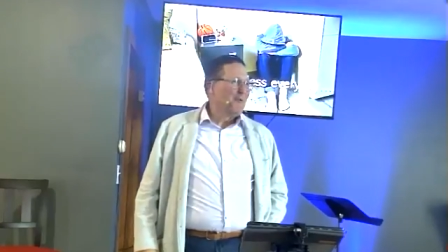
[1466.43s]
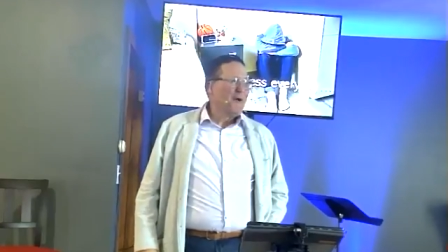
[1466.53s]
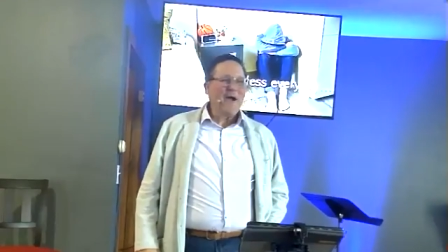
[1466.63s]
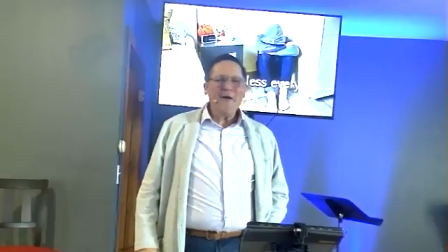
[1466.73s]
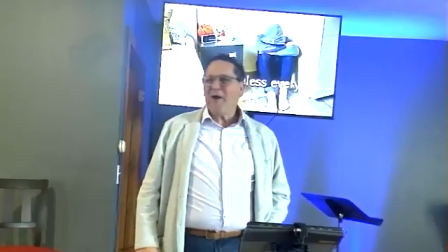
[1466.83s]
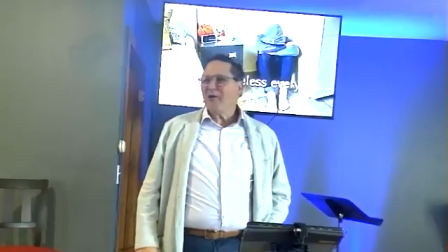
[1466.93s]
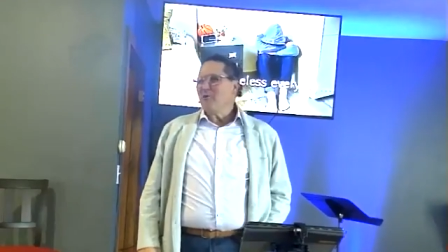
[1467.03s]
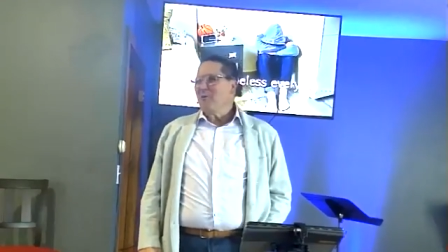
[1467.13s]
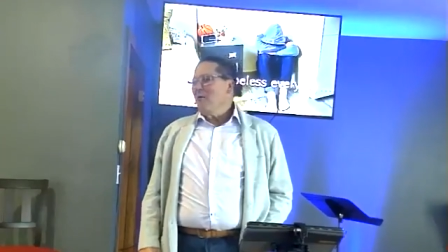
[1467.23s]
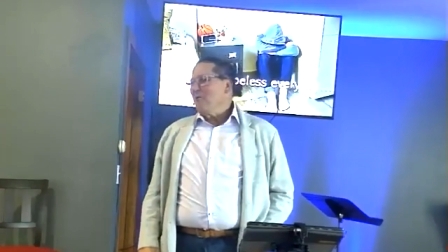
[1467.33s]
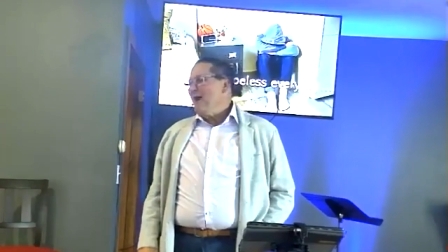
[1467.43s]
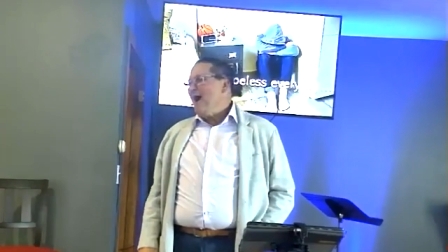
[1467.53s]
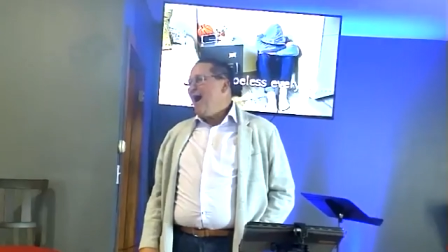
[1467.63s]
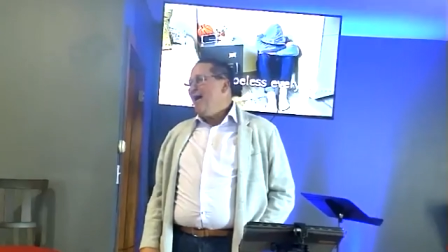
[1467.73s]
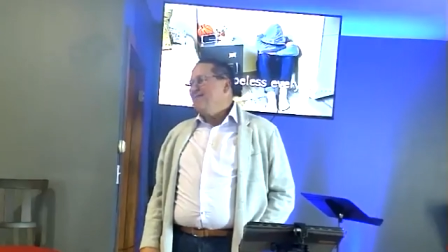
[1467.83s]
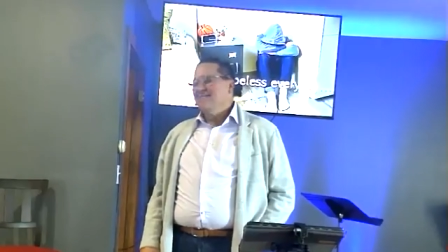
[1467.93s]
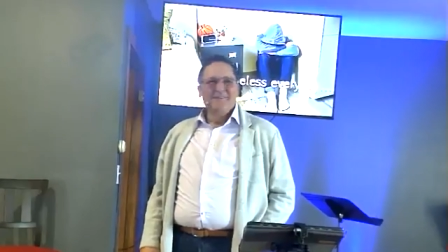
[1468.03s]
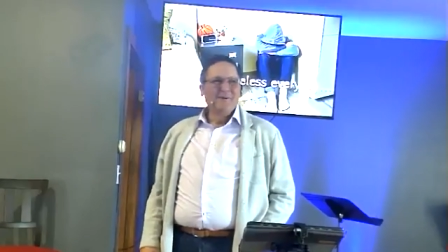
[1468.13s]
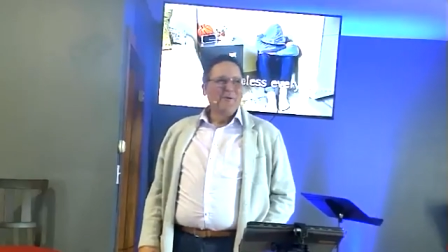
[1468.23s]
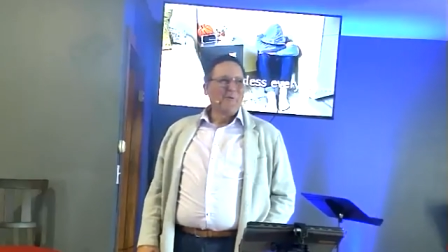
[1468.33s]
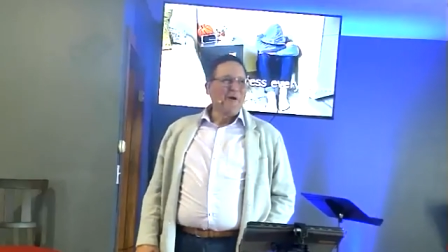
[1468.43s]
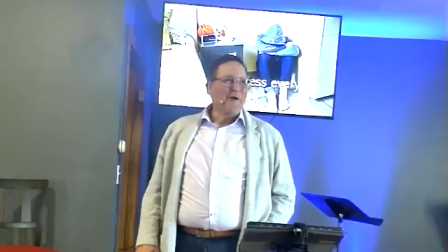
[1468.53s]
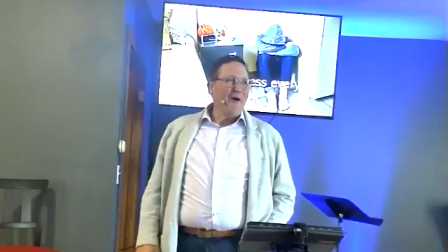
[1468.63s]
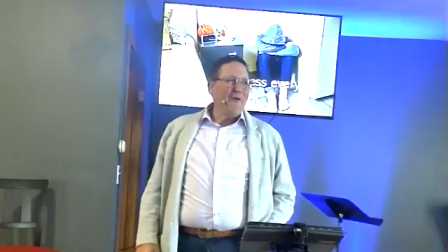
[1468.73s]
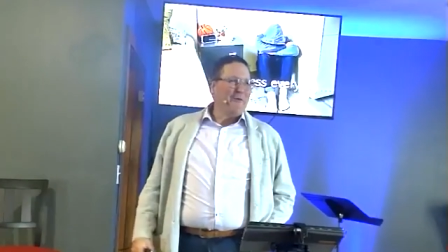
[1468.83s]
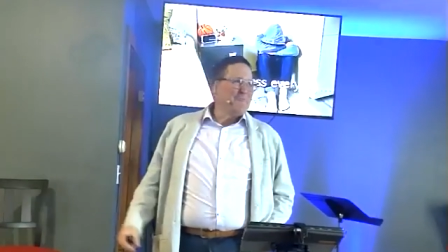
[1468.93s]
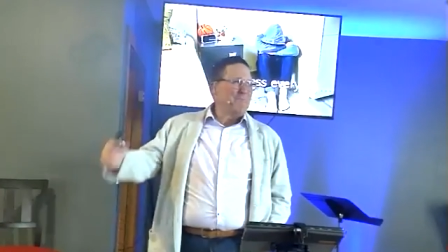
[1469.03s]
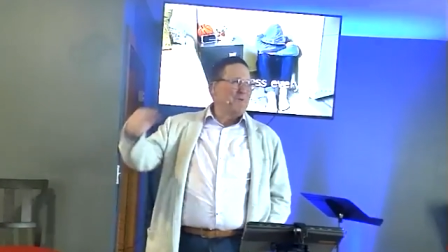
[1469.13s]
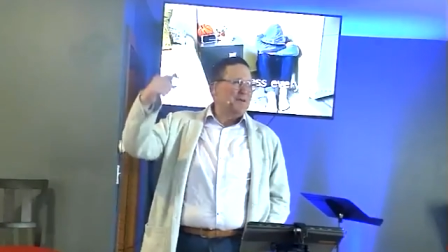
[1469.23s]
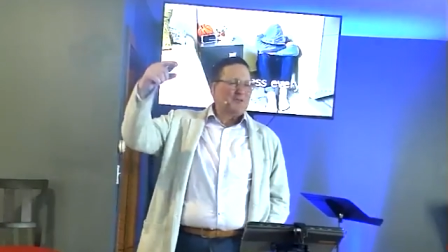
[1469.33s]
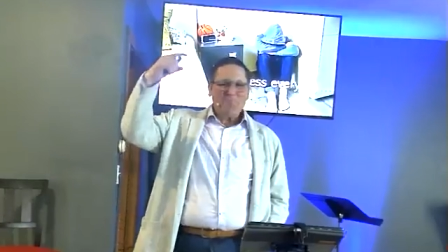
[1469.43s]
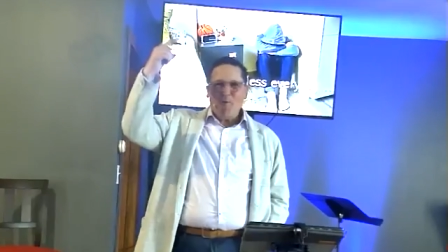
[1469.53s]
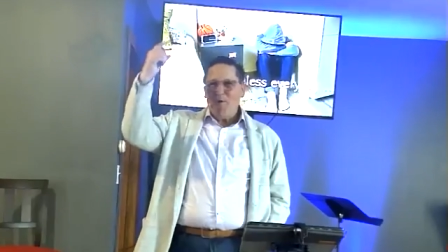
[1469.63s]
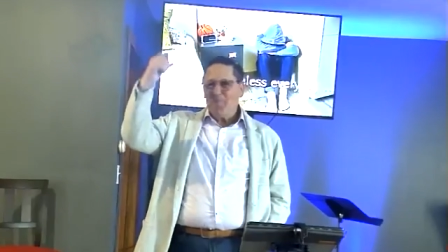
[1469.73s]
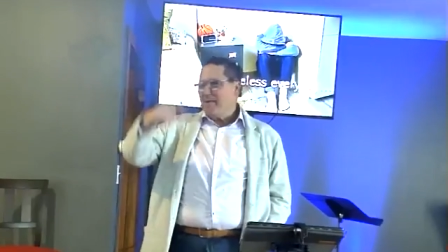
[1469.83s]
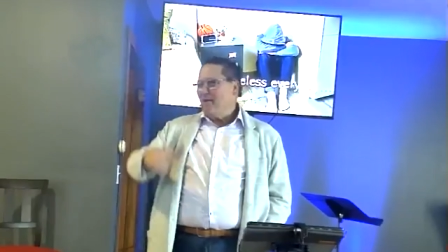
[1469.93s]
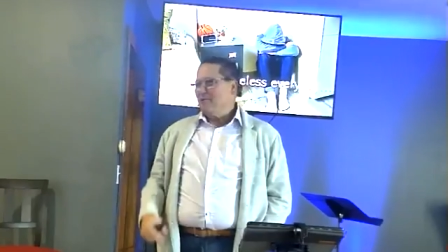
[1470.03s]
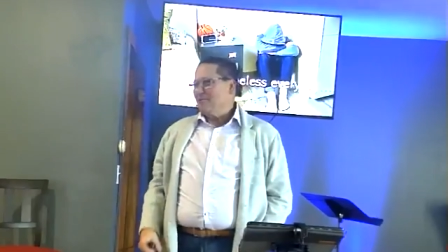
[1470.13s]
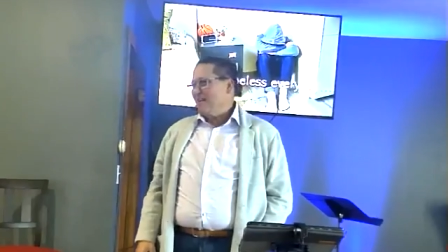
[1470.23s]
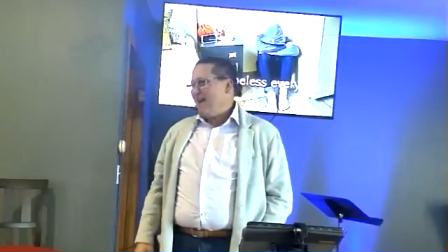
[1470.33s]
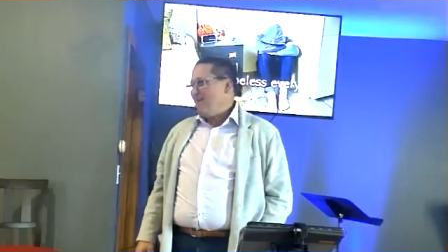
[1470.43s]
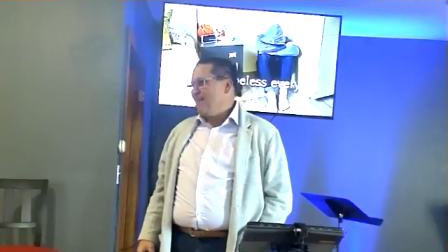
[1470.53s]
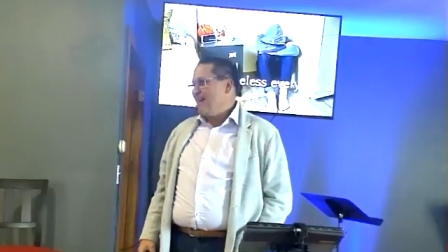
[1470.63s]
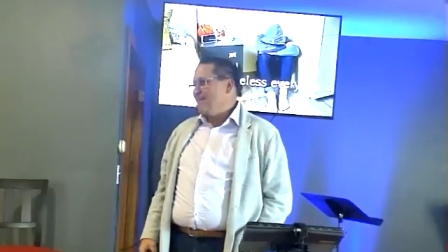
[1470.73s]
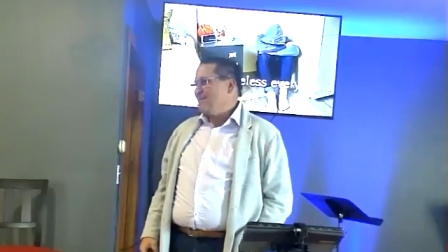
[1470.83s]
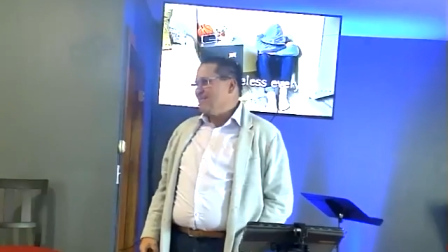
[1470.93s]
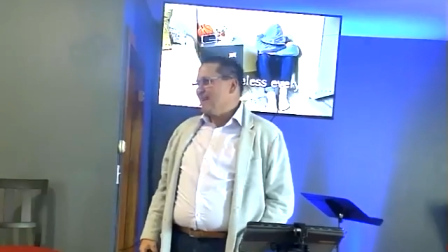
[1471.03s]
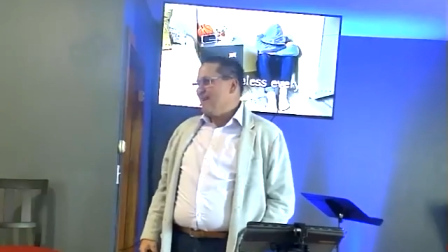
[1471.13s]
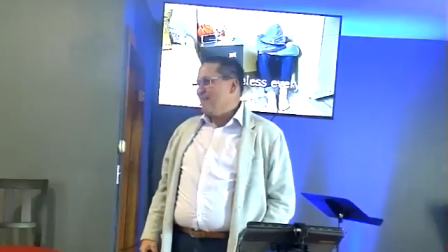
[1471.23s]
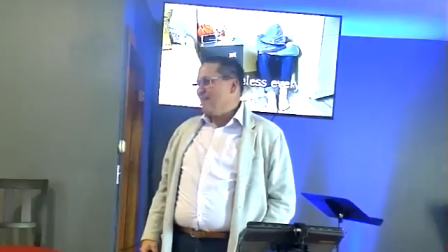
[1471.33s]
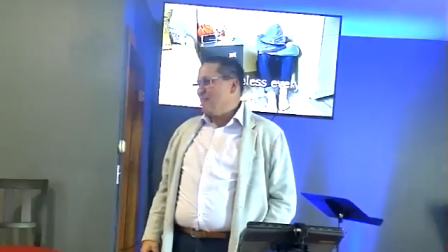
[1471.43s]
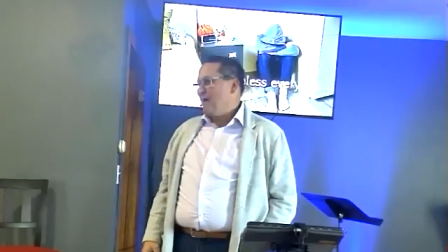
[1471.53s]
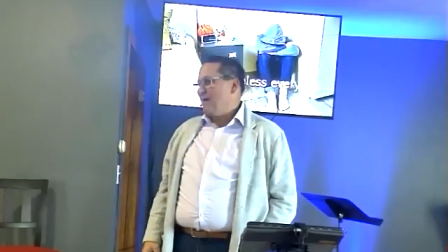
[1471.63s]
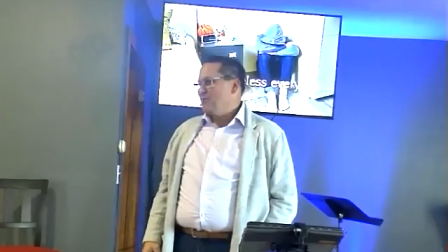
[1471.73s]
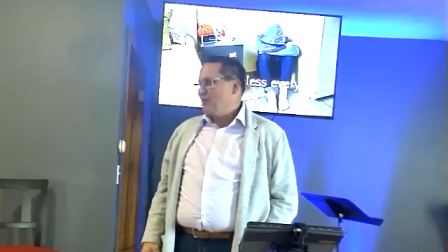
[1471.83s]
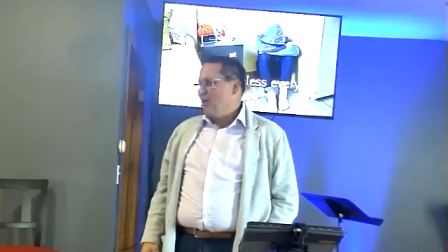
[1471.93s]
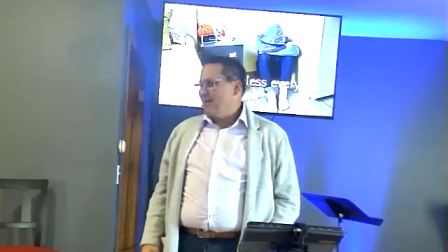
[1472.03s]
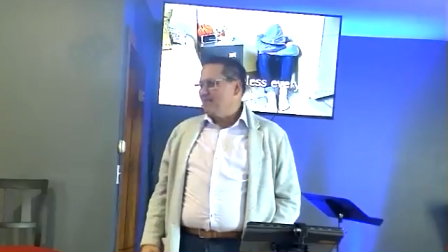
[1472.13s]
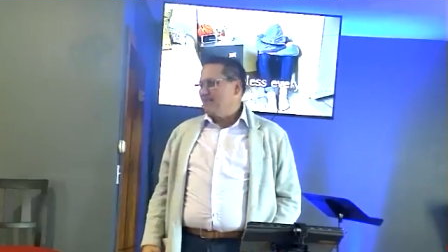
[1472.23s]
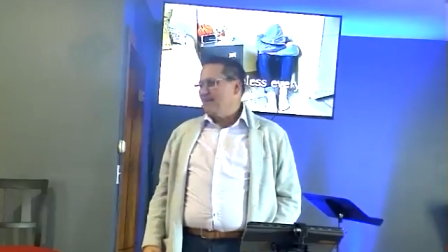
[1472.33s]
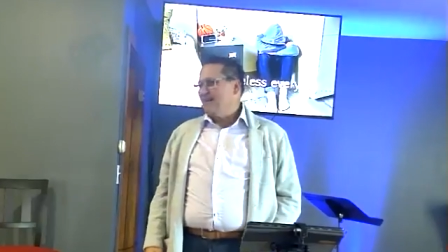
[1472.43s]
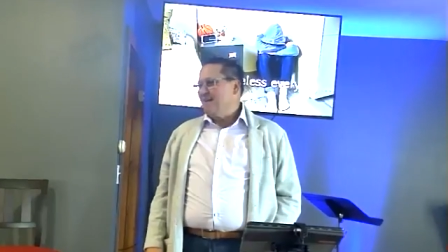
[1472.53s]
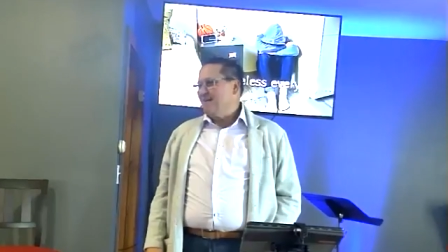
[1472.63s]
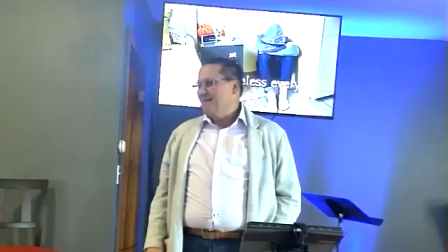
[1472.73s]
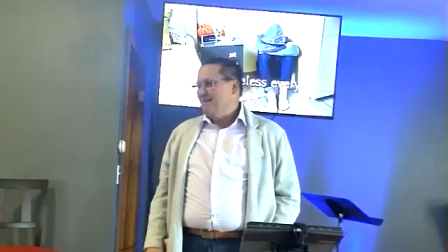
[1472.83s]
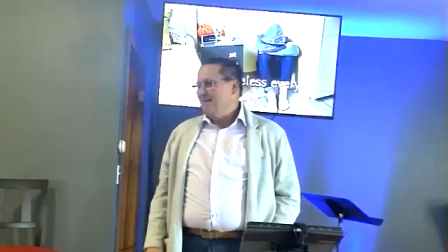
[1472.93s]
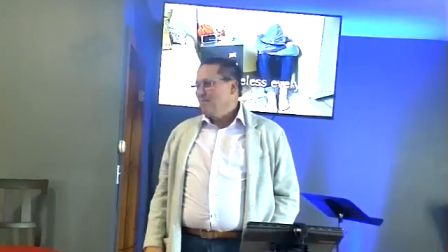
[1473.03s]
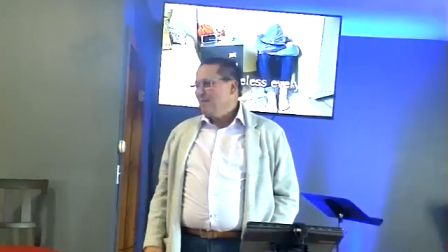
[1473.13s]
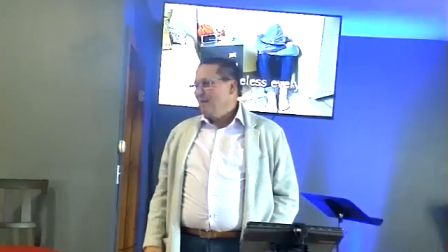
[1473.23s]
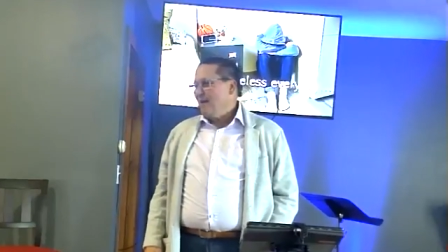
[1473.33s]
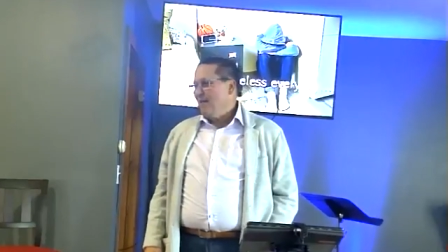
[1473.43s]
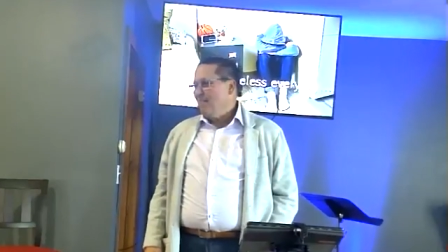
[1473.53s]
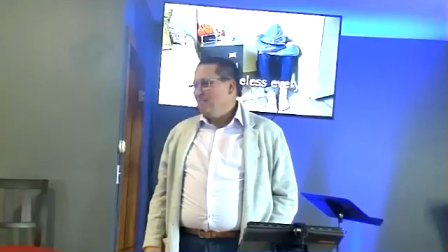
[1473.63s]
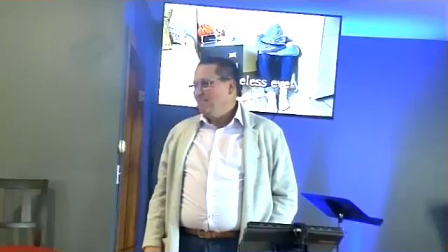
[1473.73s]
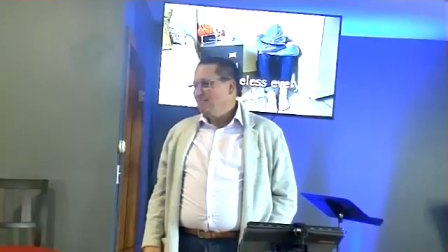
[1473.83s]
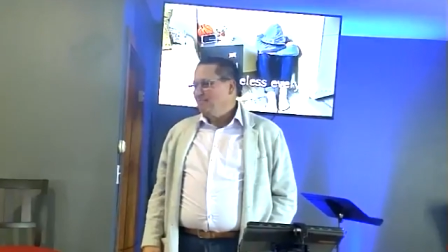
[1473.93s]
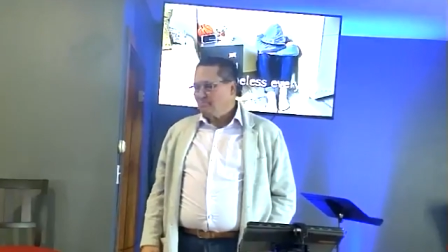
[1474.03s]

Where are you, oh God? Where are the people that support me? Or as I like to say from my song as a kid, um,